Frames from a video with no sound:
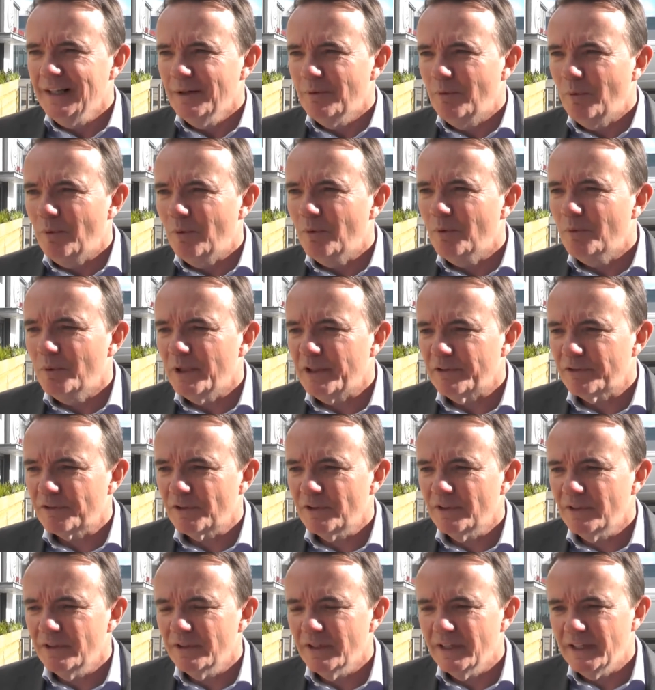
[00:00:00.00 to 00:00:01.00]
we've
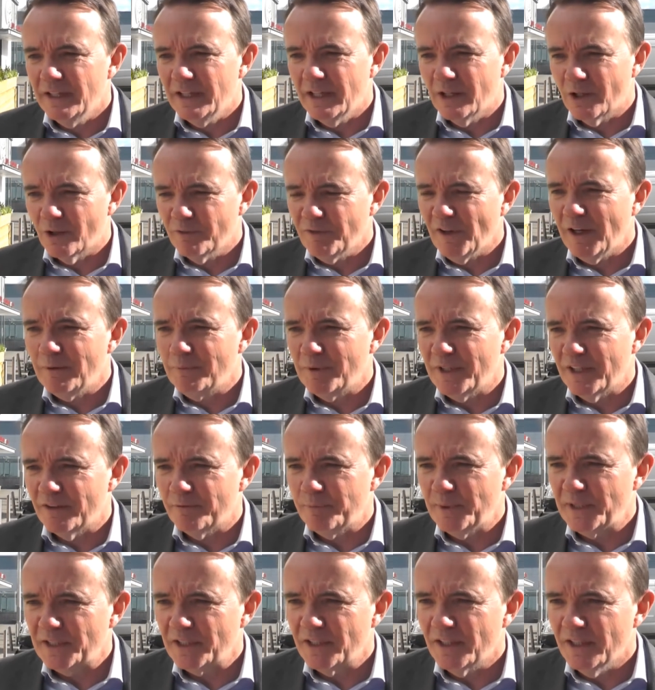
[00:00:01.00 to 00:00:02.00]
in our family have
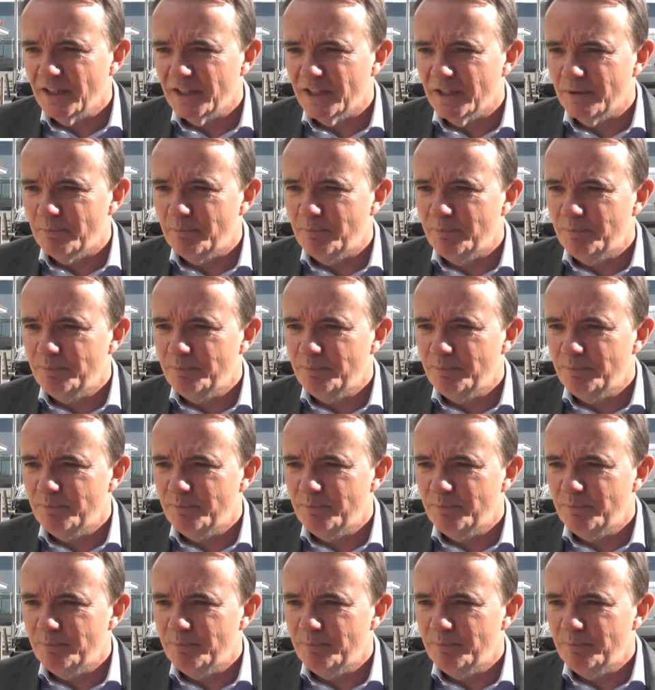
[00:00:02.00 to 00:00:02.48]
been kind of